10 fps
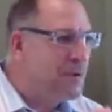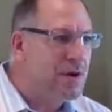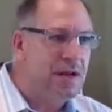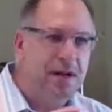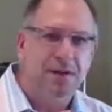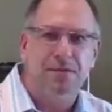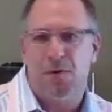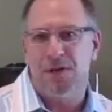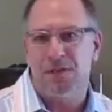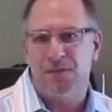more to hear the
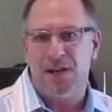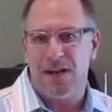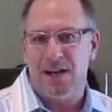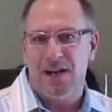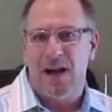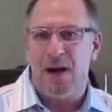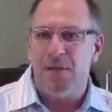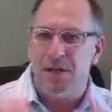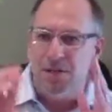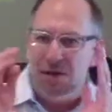voice of God. I'm
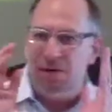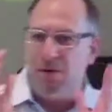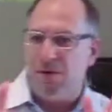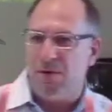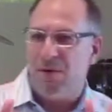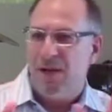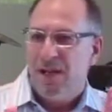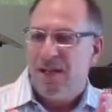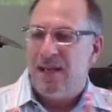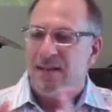gonna
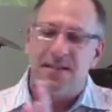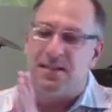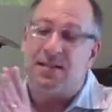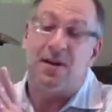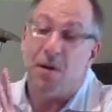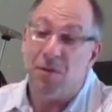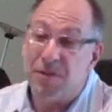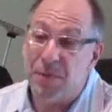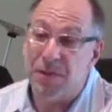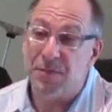know that it's the Holy
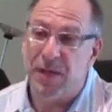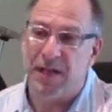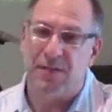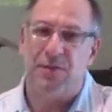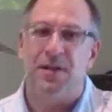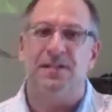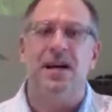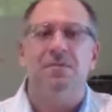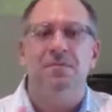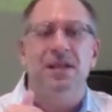Spirit speaking to, and it's
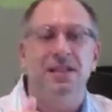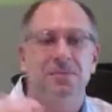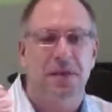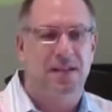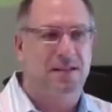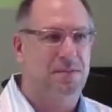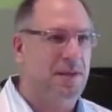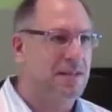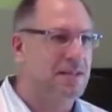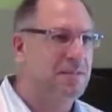not me speaking to me,
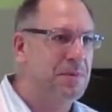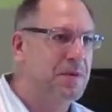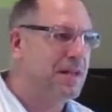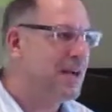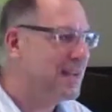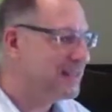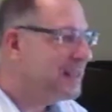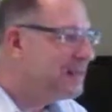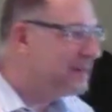because the Spirit of God is in